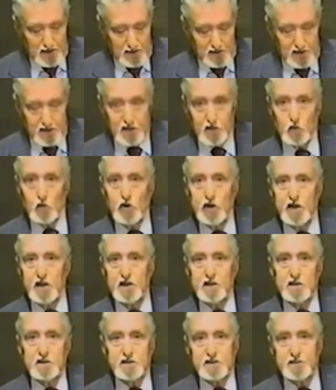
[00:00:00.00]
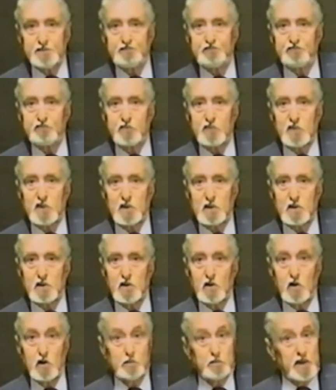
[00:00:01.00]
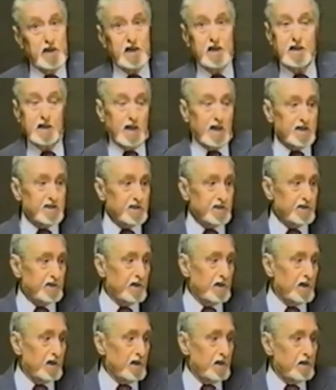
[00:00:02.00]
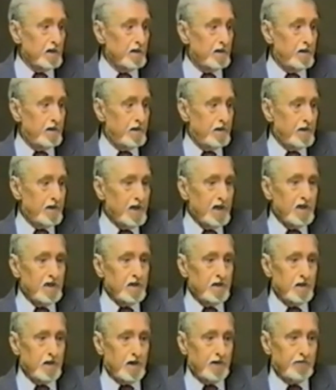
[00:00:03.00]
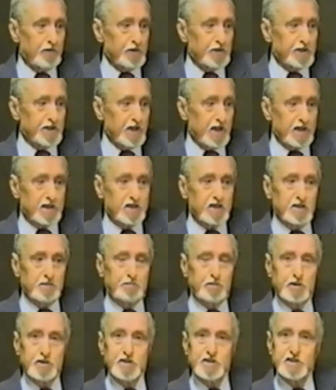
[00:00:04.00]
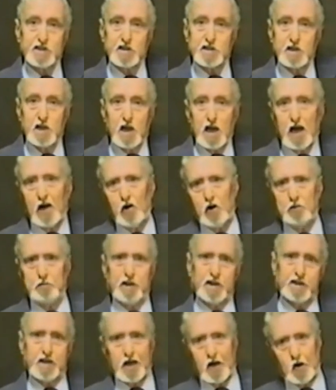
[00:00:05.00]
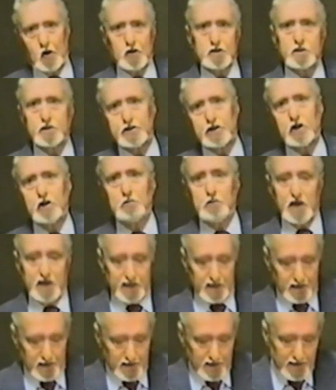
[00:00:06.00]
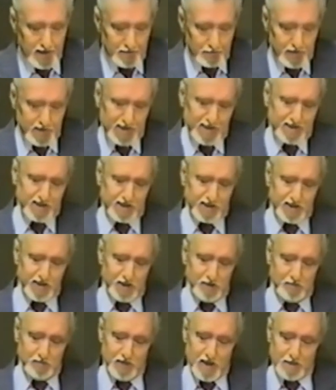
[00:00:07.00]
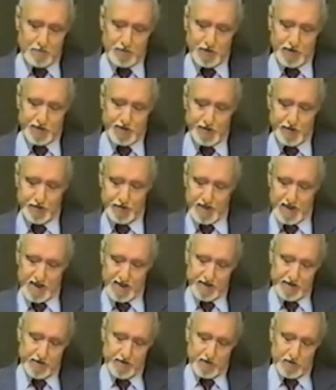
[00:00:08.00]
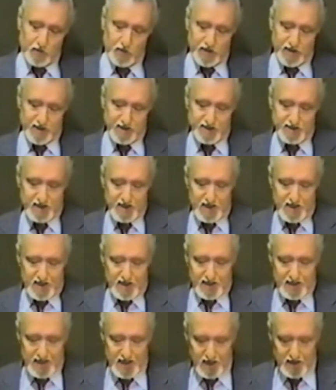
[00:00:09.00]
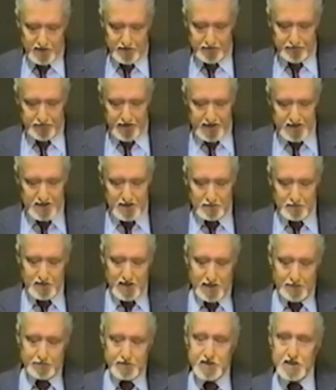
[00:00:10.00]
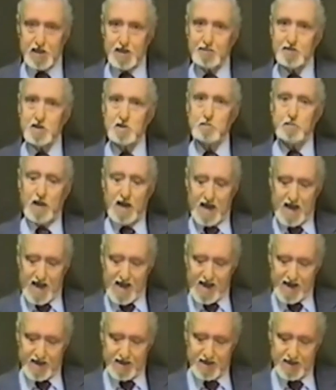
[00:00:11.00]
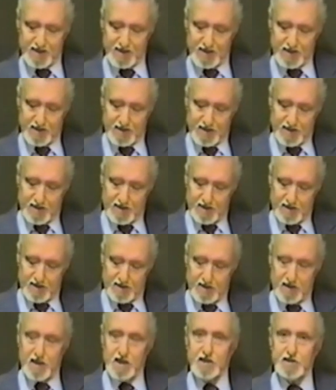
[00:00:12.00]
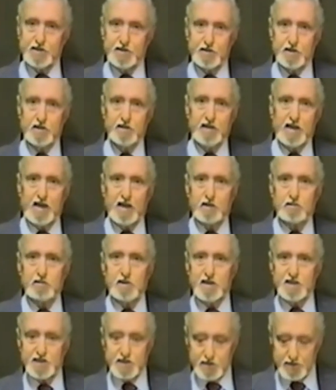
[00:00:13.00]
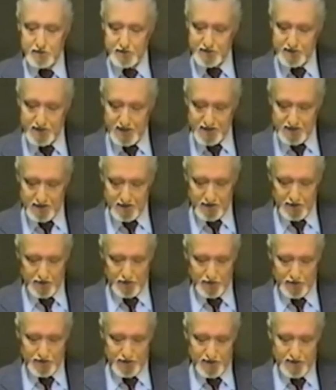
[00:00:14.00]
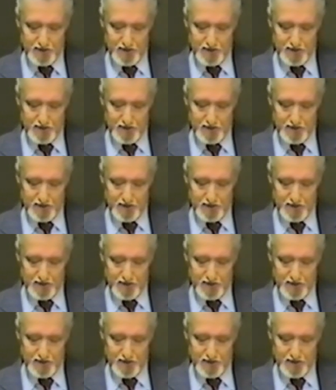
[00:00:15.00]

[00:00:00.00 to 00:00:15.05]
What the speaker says: It wins. Or in many cases, you offer a selection, the person says, I wouldn't bet that horse with your money. But let's assume number 2 down here, it wins. Now the victim keeps coming back until that rescuer does lose.